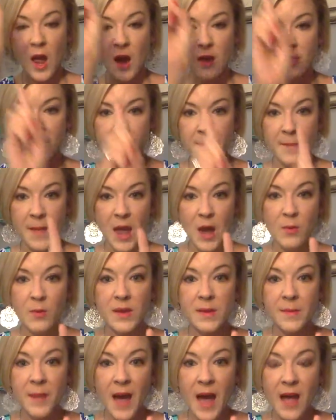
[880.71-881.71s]
The amount
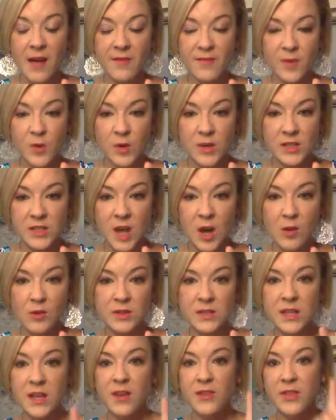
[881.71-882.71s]
we buy it for is
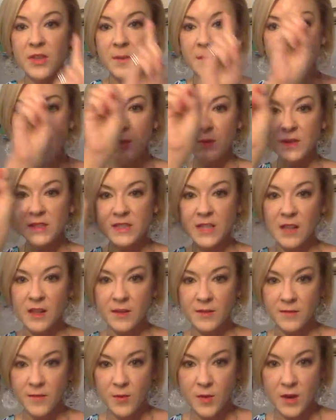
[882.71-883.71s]
wholesale. The amount we sell
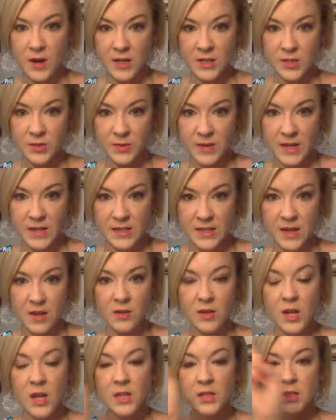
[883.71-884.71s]
it for is retail.
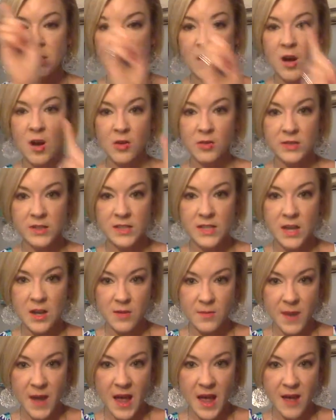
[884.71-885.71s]
So
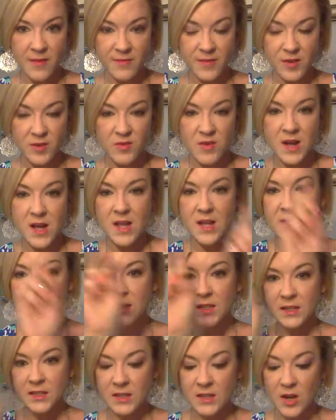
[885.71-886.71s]
wholesale, buy for $1,
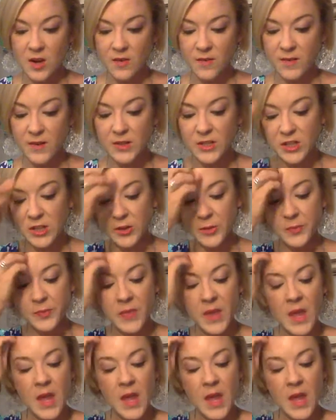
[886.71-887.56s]
sell for $2.